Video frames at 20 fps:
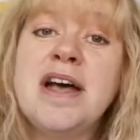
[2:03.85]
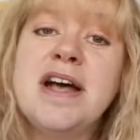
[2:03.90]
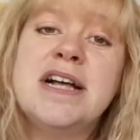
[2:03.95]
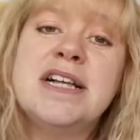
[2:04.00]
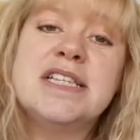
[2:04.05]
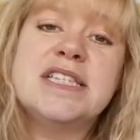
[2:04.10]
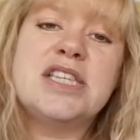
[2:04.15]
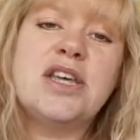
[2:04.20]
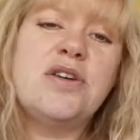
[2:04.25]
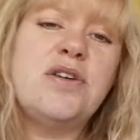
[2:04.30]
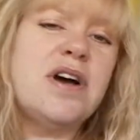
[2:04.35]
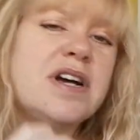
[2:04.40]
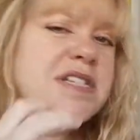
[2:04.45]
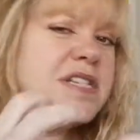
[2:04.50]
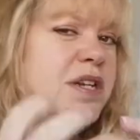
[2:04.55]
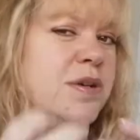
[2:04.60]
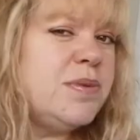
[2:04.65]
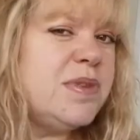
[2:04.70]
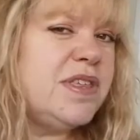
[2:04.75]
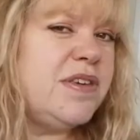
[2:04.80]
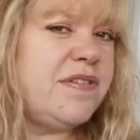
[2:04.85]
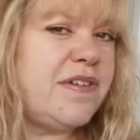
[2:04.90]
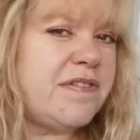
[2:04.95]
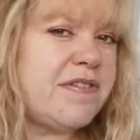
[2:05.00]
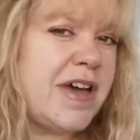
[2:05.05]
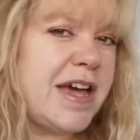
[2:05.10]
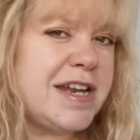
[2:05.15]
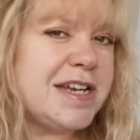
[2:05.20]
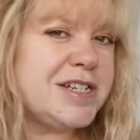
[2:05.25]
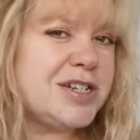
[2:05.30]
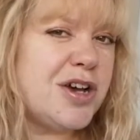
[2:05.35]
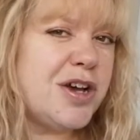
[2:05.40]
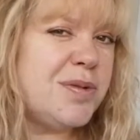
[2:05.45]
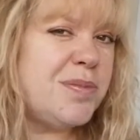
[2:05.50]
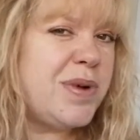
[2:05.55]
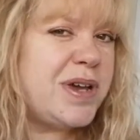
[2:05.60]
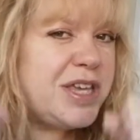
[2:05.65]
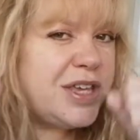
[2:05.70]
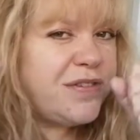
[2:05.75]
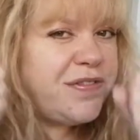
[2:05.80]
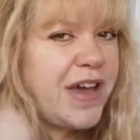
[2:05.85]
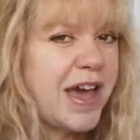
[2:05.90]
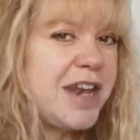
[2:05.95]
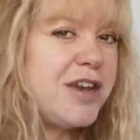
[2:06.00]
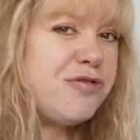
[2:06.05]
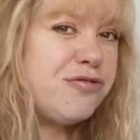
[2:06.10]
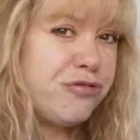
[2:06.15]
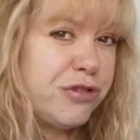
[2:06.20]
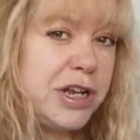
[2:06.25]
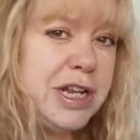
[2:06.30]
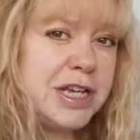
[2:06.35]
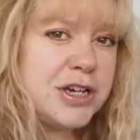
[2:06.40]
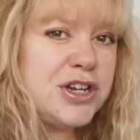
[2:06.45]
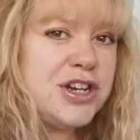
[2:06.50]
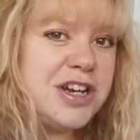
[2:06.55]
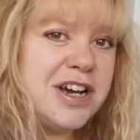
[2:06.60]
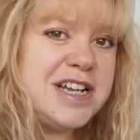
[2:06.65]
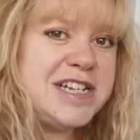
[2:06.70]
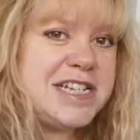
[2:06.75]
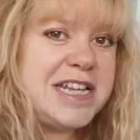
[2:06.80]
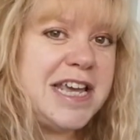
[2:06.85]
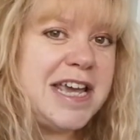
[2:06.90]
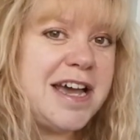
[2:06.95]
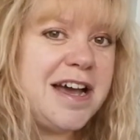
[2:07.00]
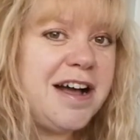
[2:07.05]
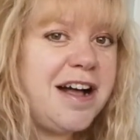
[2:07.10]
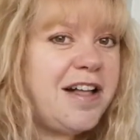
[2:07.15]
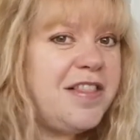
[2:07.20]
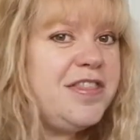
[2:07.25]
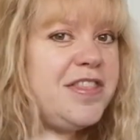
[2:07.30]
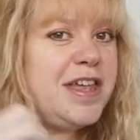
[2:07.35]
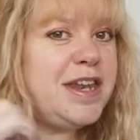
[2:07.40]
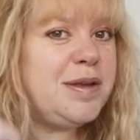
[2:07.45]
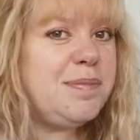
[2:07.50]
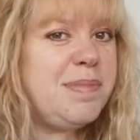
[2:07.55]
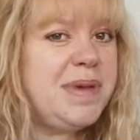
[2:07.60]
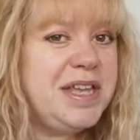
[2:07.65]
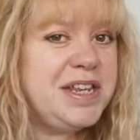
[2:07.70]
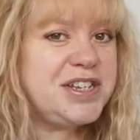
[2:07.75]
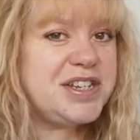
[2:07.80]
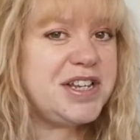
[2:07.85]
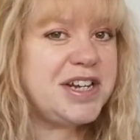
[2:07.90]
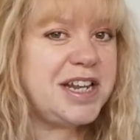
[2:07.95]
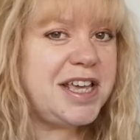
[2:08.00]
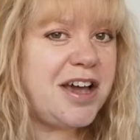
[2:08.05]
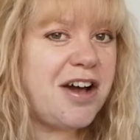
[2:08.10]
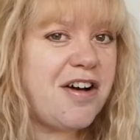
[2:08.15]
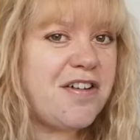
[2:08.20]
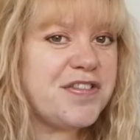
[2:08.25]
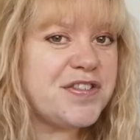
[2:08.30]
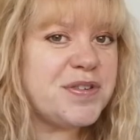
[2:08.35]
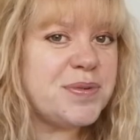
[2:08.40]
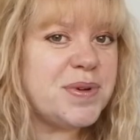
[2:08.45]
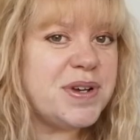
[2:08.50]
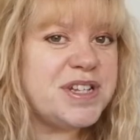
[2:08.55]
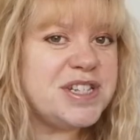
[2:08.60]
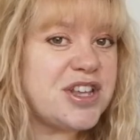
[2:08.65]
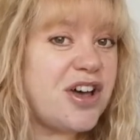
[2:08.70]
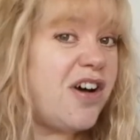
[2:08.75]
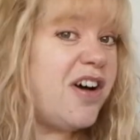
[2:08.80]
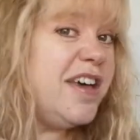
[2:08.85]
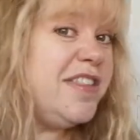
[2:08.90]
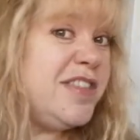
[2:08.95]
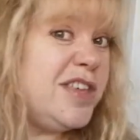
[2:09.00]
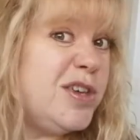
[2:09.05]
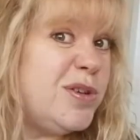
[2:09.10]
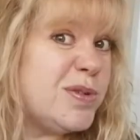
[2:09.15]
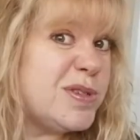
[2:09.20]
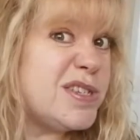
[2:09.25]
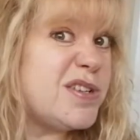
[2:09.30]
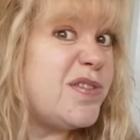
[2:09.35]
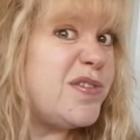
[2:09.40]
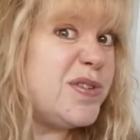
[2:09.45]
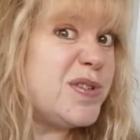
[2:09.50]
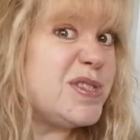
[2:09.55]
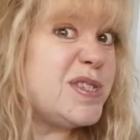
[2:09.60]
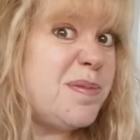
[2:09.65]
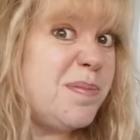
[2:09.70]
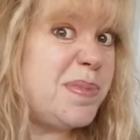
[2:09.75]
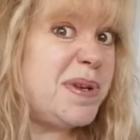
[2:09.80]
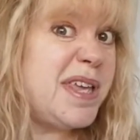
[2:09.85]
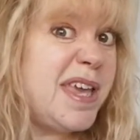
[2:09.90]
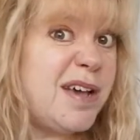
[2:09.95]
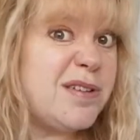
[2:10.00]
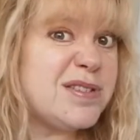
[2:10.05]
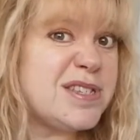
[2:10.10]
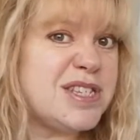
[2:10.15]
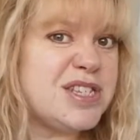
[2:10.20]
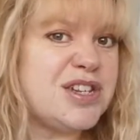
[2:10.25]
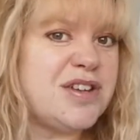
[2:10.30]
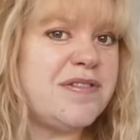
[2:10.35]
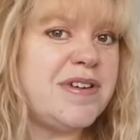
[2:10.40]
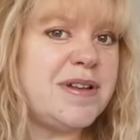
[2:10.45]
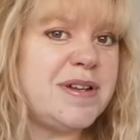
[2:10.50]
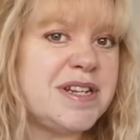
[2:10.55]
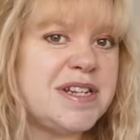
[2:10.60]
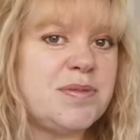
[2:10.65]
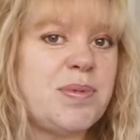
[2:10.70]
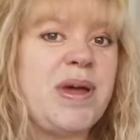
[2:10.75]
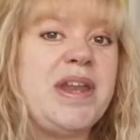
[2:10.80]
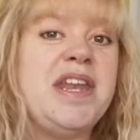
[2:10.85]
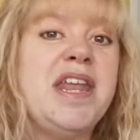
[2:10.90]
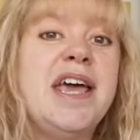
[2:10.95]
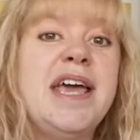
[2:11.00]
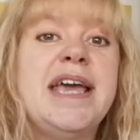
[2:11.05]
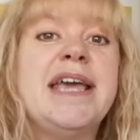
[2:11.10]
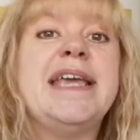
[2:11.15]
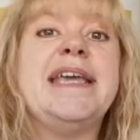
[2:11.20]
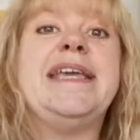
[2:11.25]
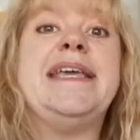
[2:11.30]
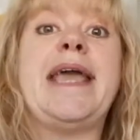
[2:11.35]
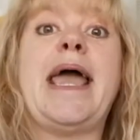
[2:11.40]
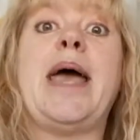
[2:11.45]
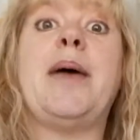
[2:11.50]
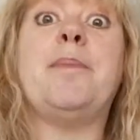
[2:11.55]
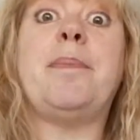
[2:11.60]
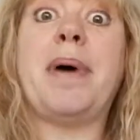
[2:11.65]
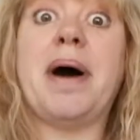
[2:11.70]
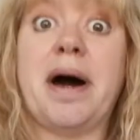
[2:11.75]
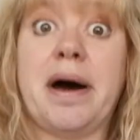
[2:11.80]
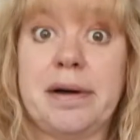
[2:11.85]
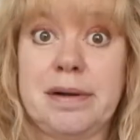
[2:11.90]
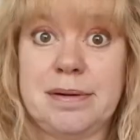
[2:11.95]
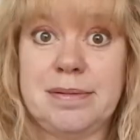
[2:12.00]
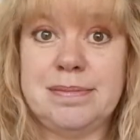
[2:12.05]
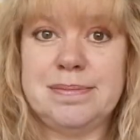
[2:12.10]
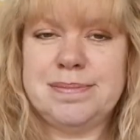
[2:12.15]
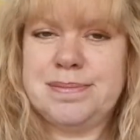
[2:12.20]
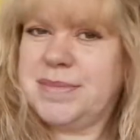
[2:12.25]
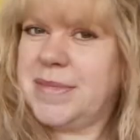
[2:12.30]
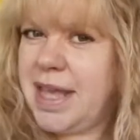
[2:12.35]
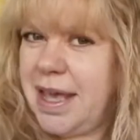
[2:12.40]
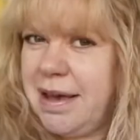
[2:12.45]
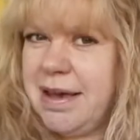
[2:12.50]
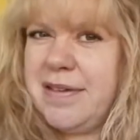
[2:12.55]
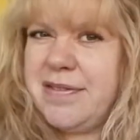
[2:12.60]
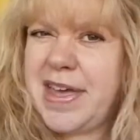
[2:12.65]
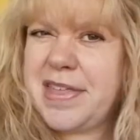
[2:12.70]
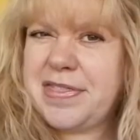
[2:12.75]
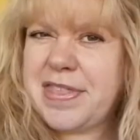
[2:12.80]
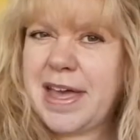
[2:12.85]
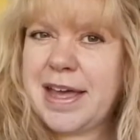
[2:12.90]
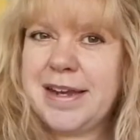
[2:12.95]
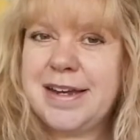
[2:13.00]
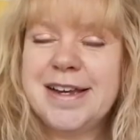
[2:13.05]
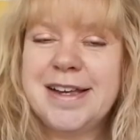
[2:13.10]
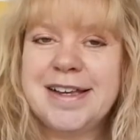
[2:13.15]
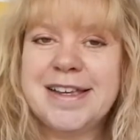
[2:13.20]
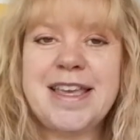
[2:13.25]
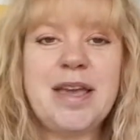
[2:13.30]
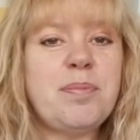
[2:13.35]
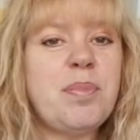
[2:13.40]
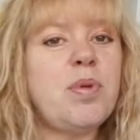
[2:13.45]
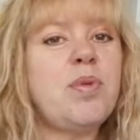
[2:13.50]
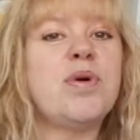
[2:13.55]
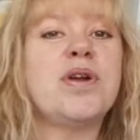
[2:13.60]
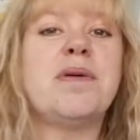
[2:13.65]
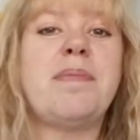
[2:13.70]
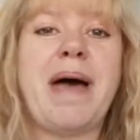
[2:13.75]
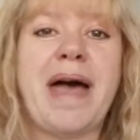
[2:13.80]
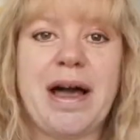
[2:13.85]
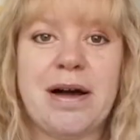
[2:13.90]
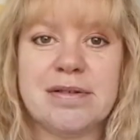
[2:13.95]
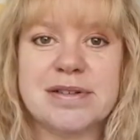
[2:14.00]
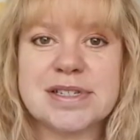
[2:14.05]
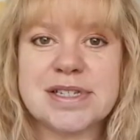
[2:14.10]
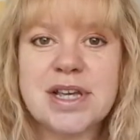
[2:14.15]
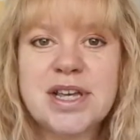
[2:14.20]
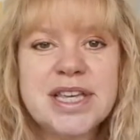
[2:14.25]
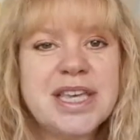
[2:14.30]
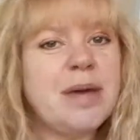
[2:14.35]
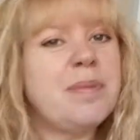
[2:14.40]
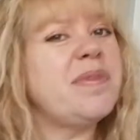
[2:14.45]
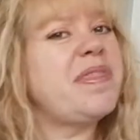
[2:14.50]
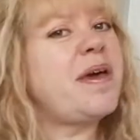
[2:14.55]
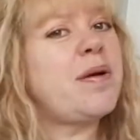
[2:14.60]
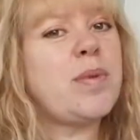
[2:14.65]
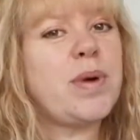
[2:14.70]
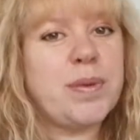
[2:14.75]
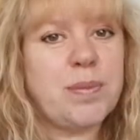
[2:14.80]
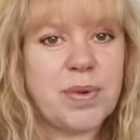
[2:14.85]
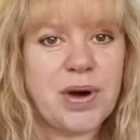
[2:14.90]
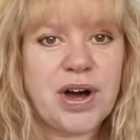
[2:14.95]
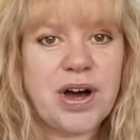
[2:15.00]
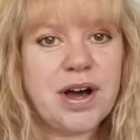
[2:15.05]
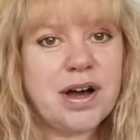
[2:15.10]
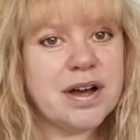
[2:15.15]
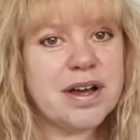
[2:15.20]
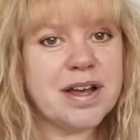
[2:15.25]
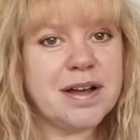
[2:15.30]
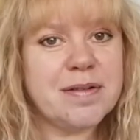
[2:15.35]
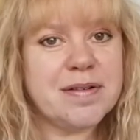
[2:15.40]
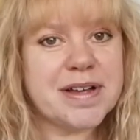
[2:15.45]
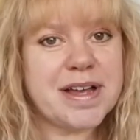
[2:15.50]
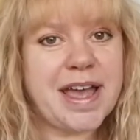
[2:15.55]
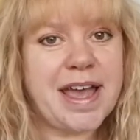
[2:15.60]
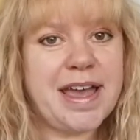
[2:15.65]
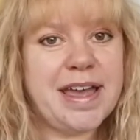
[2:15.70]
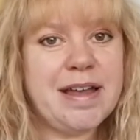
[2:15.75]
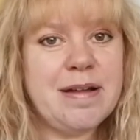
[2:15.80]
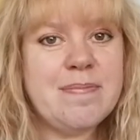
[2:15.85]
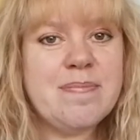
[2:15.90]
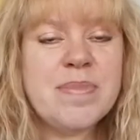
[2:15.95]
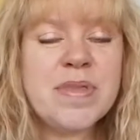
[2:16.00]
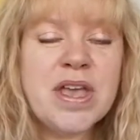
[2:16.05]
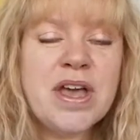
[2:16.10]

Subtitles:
So I don't know whether you've ever had a time where you've had a really good idea and then immediately afterwards, either yourself or somebody else has turned around and went, yeah, but. Yeah, ever had that? Yeah, but what about? Yeah, but that won't work, okay?